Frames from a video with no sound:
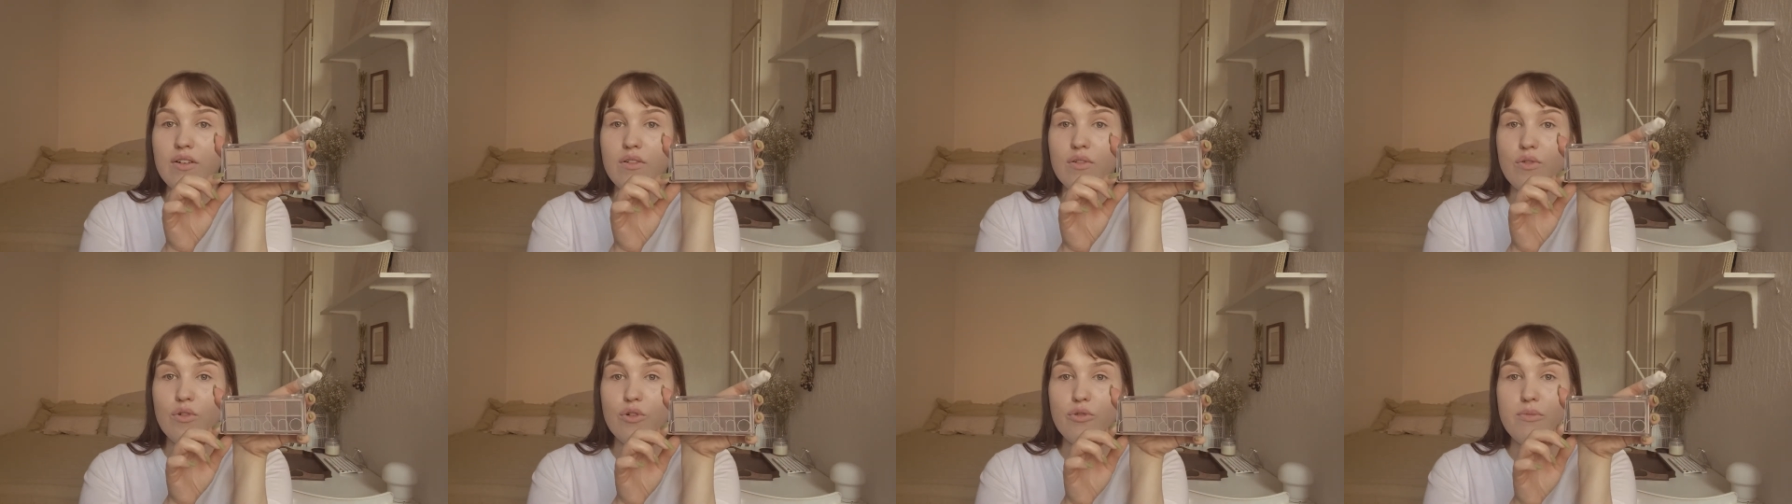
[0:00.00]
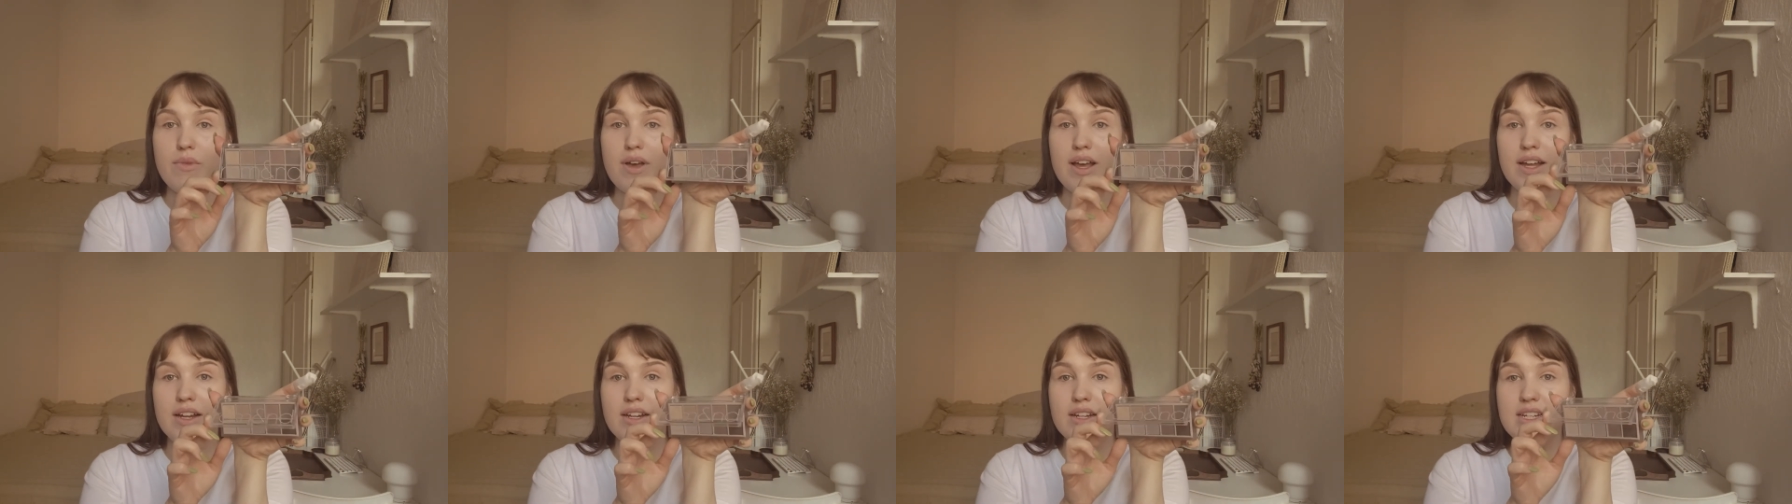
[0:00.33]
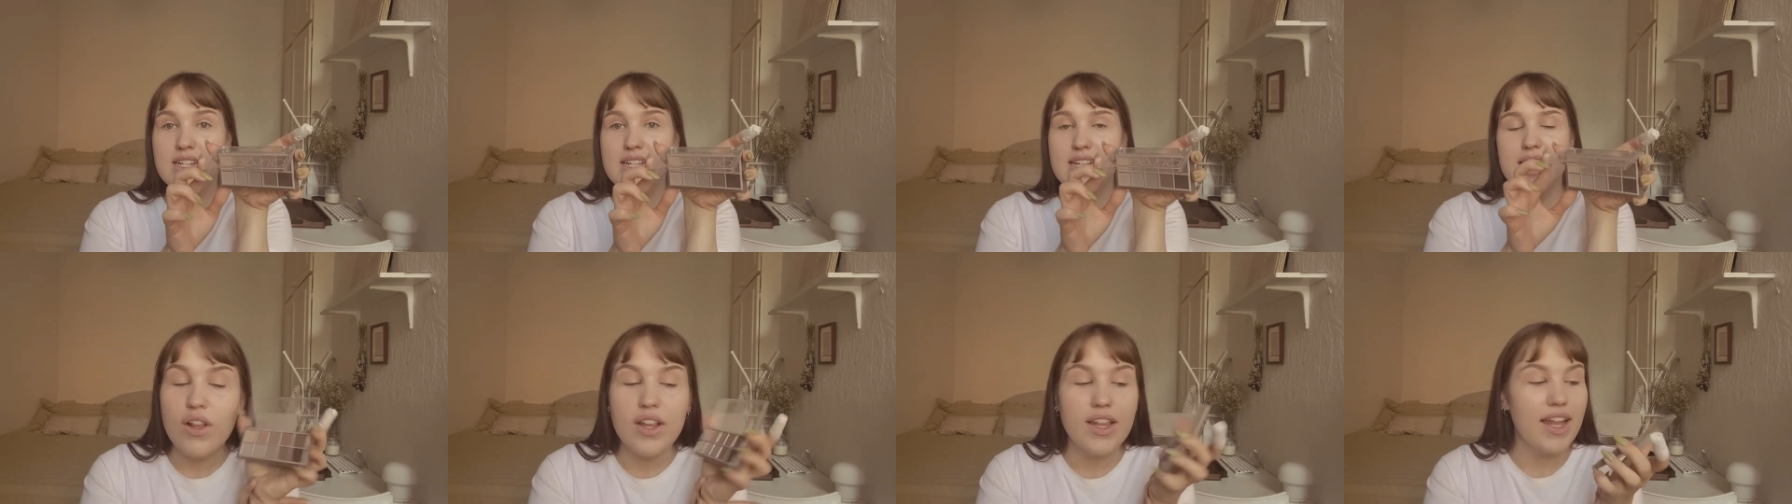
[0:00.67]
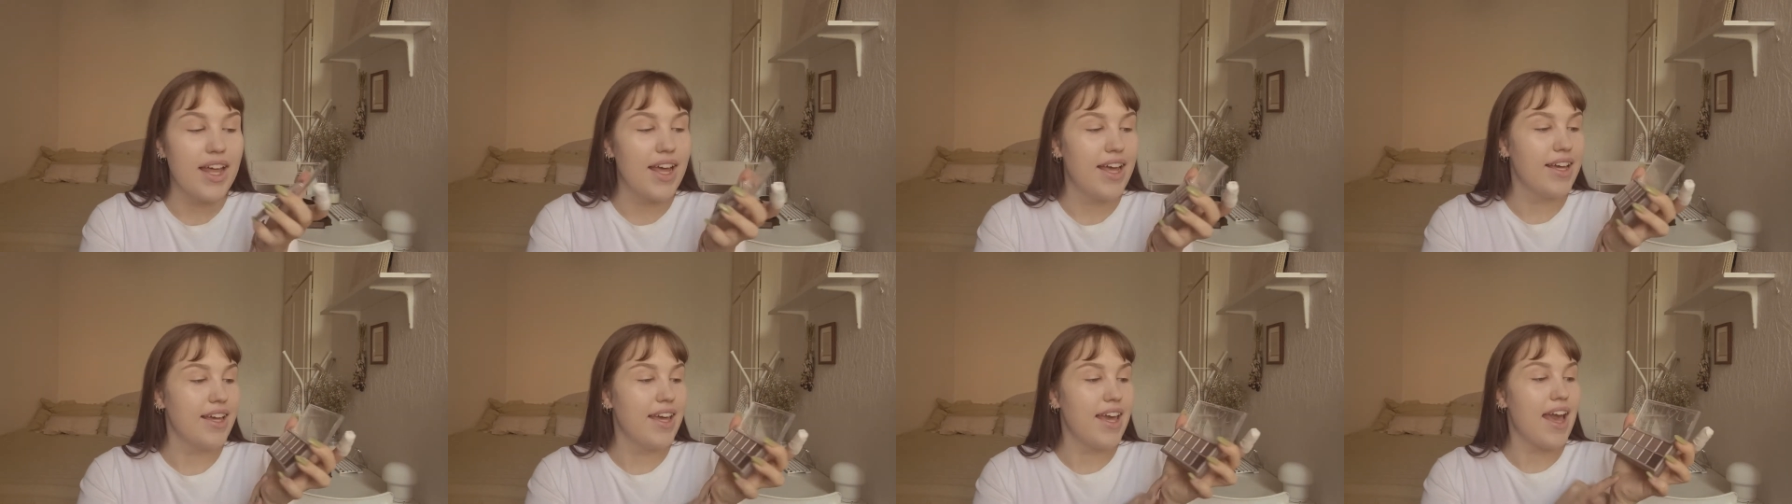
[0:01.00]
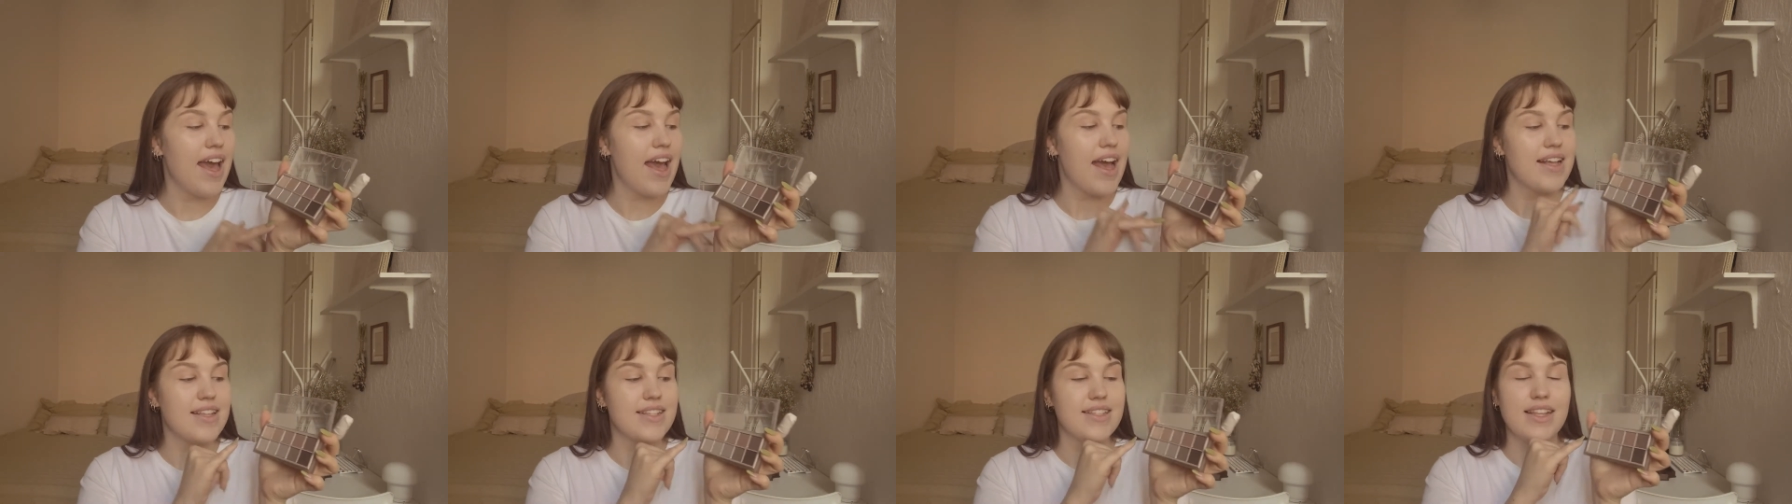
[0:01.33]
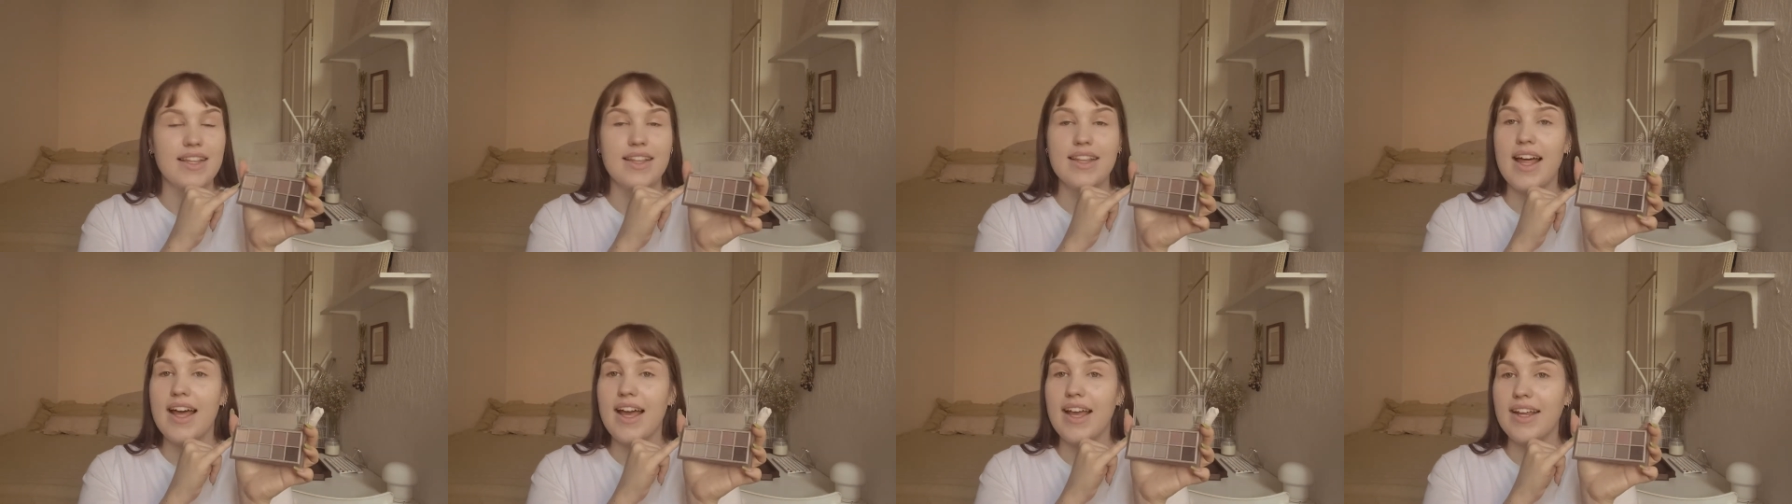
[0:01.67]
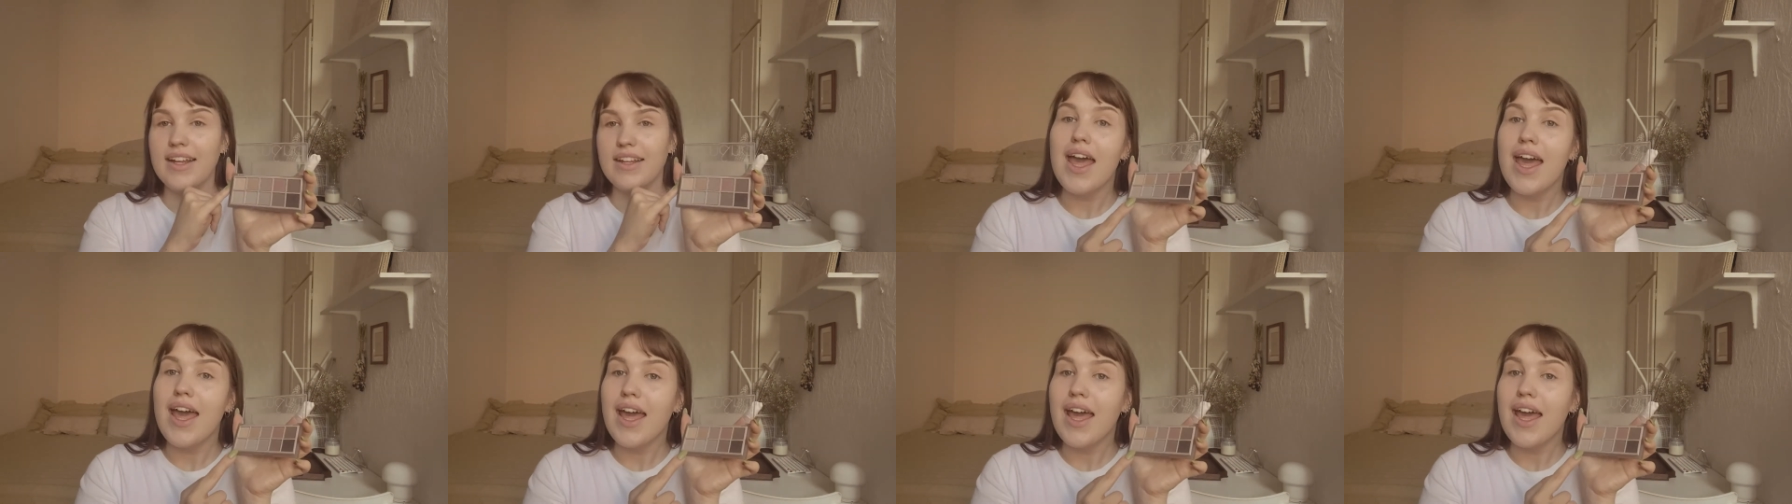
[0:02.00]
Romand, like it has the light